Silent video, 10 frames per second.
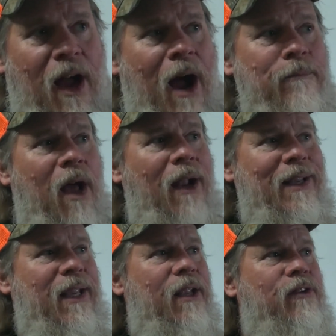I'm not
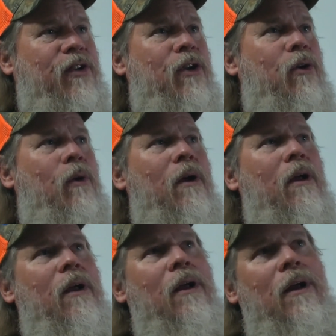into
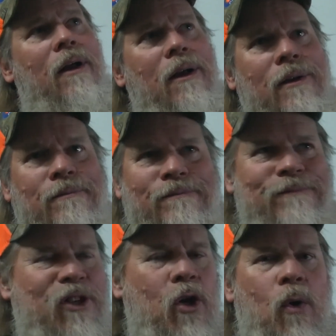
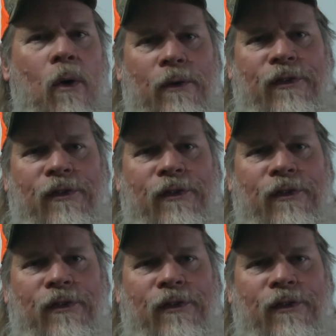cool